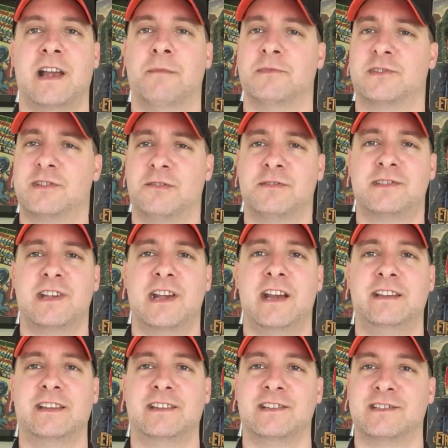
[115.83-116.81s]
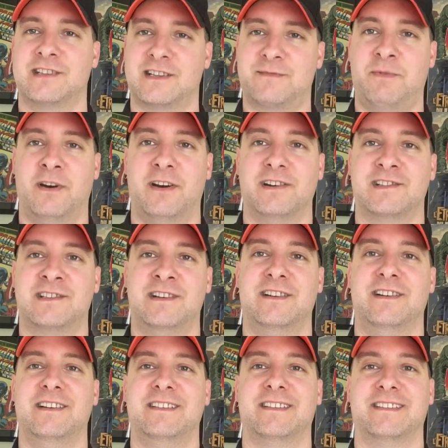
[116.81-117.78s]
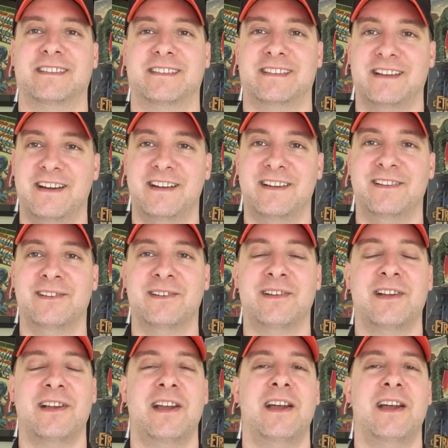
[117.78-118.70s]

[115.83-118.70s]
I'm so sad that the 6-part series is done.